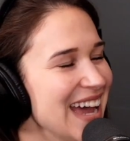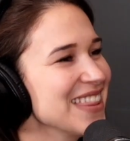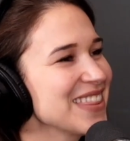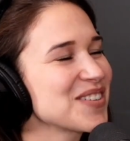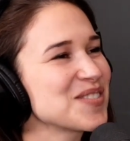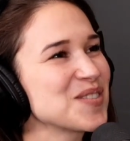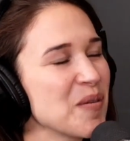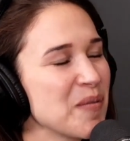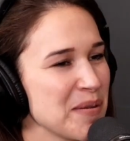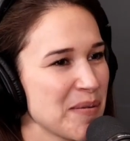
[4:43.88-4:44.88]
there's
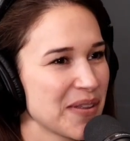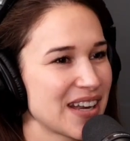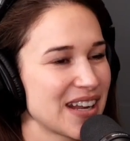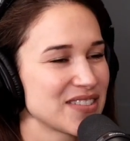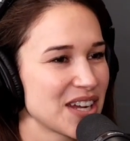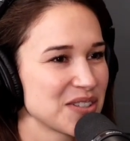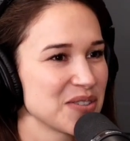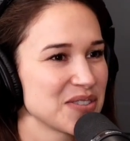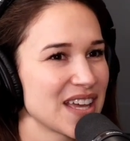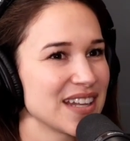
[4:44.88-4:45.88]
so many people that I've talked to
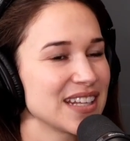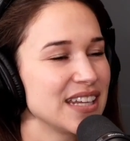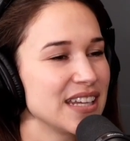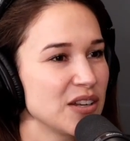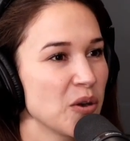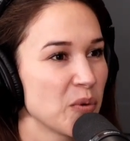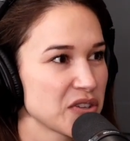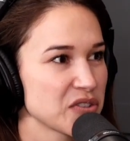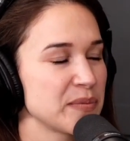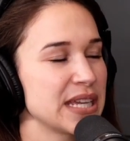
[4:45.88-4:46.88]
who said, keto
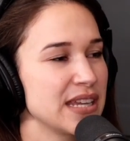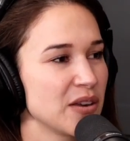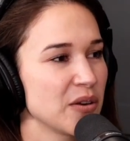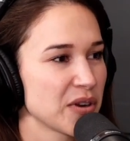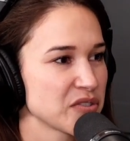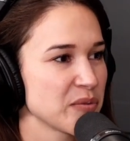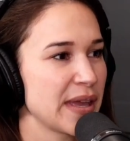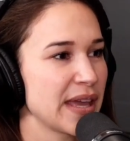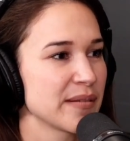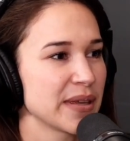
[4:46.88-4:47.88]
works for
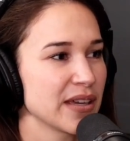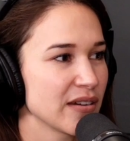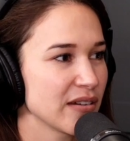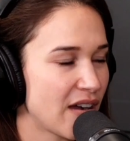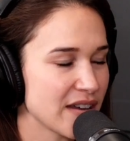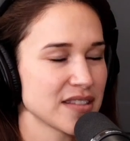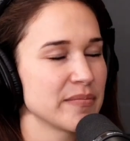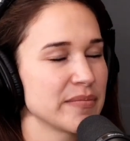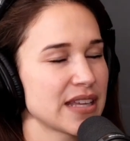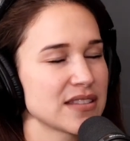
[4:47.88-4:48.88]
me. And I'm like,
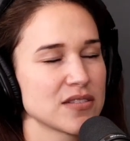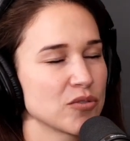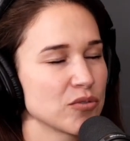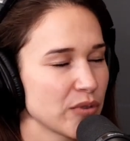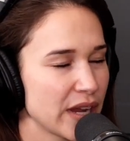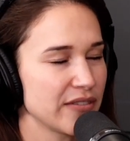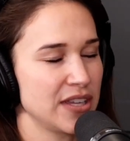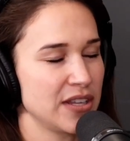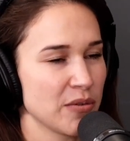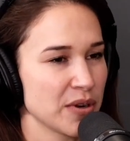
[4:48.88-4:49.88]
awesome. That's great if
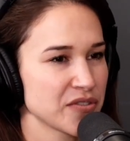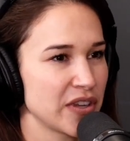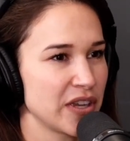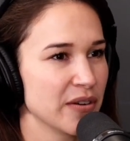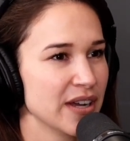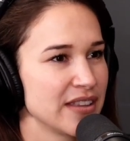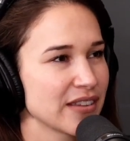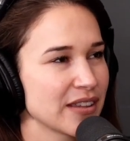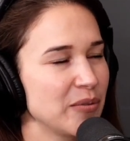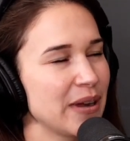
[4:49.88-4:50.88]
keto works for you. And
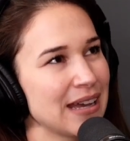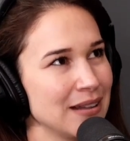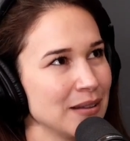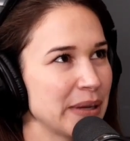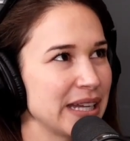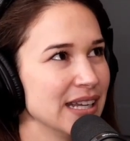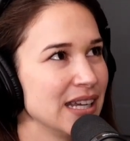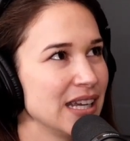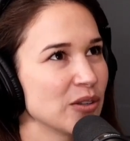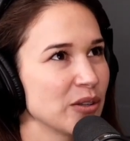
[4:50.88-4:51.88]
they're like, well, but
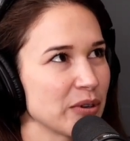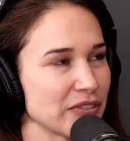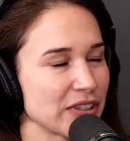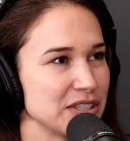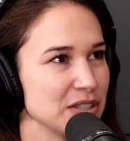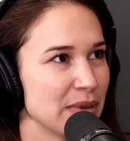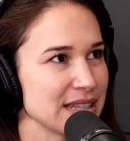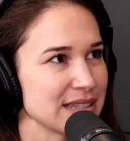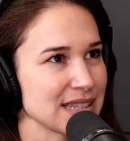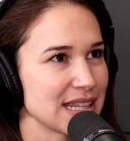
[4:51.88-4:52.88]
it only worked for like 2
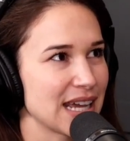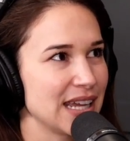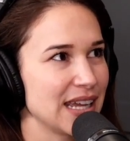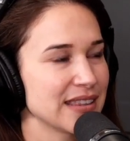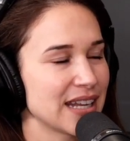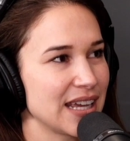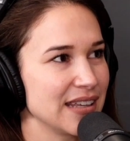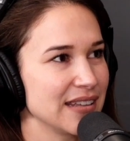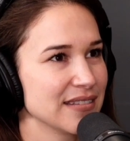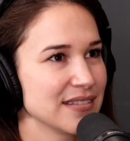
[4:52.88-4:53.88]
months. And then
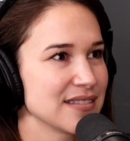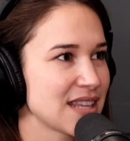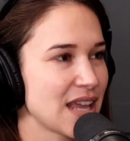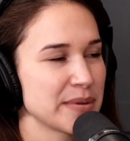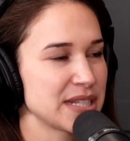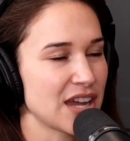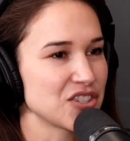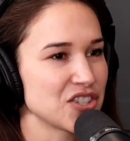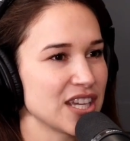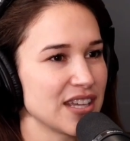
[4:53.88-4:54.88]
I
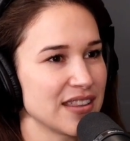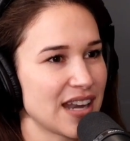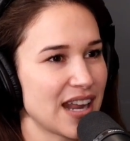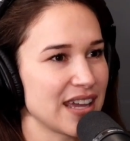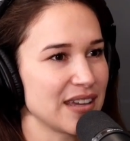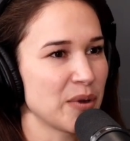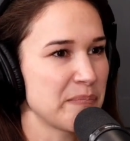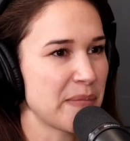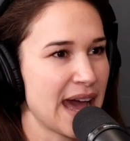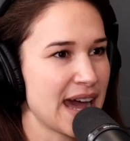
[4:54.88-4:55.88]
sabotaged it, and then I
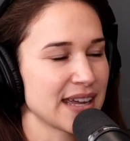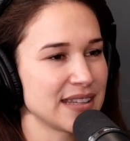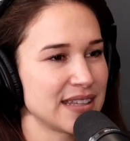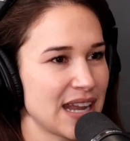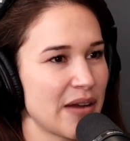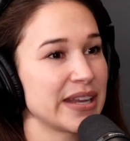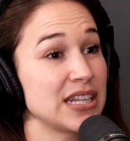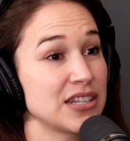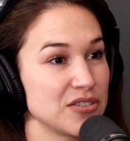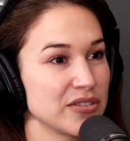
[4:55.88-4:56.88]
went back, and then now I
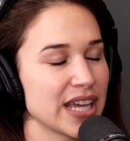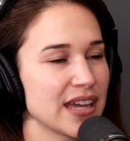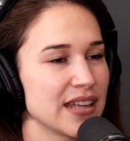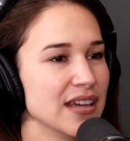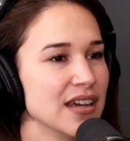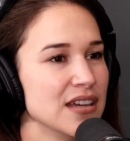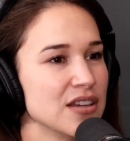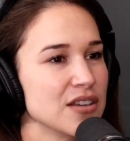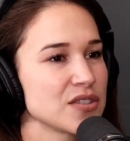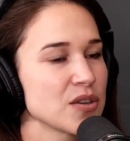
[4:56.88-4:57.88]
need to do it again.
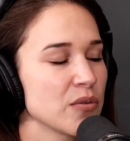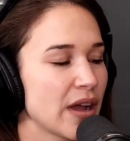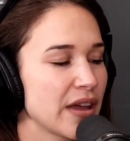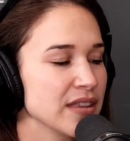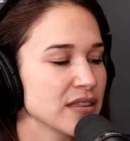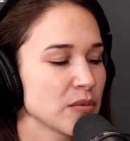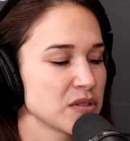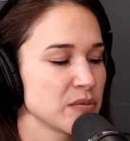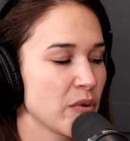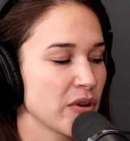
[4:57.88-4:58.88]
So I think the
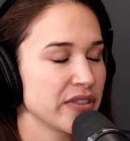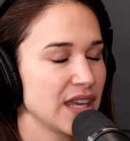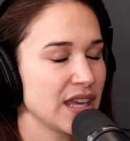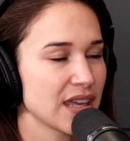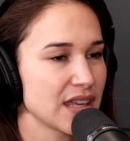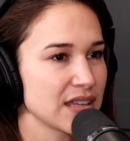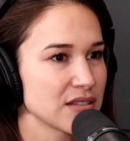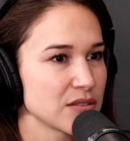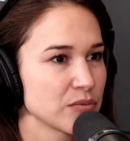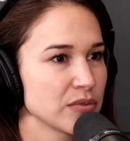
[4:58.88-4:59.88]
most important thing
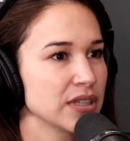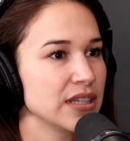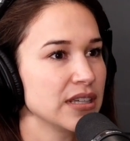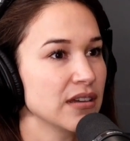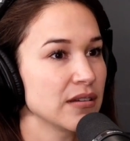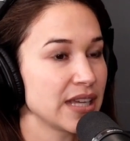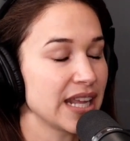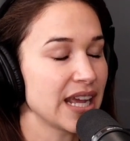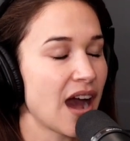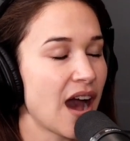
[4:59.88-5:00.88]
is really
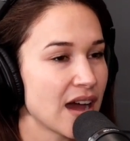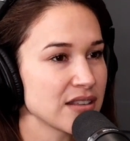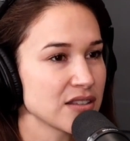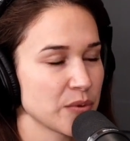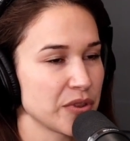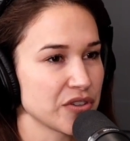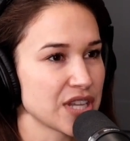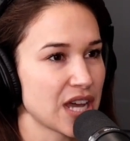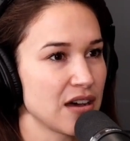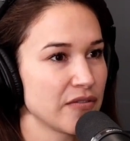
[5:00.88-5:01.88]
getting honest with
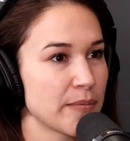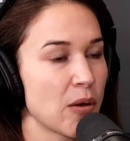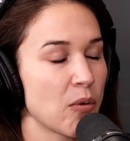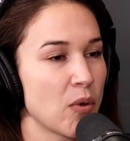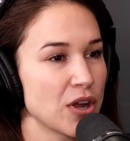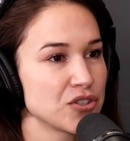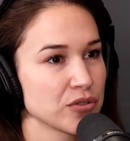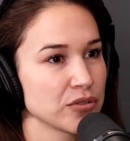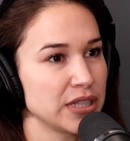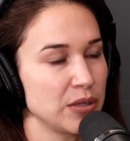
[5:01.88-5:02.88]
yourself about what
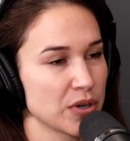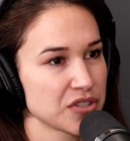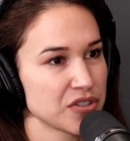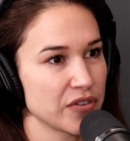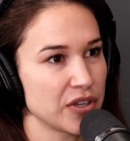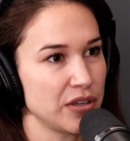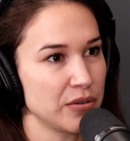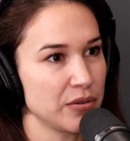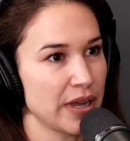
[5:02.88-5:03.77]
truly works for you